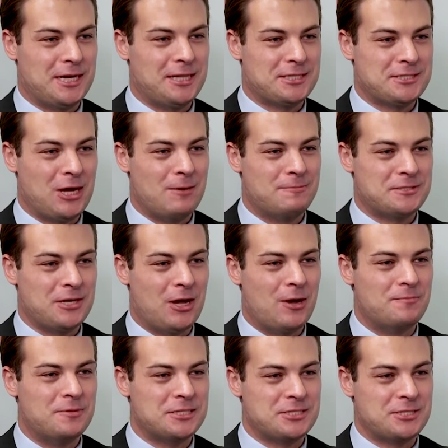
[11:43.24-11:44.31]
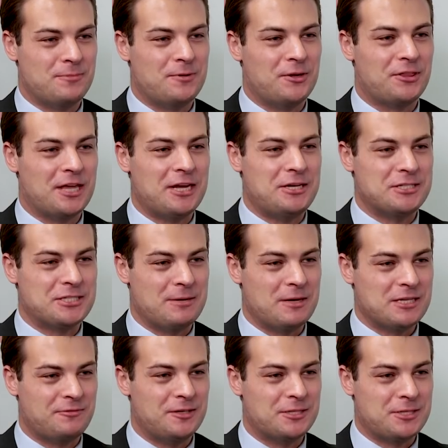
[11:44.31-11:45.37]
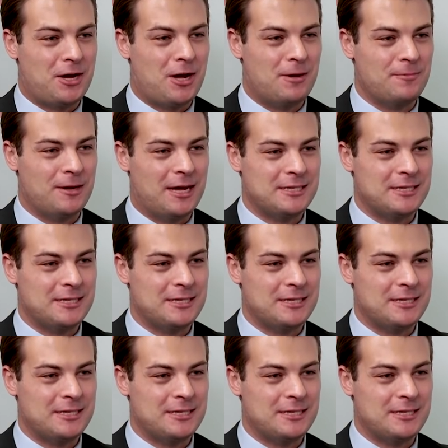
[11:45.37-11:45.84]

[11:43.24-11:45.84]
hope so. But Sir Bill, thank you so much for your time,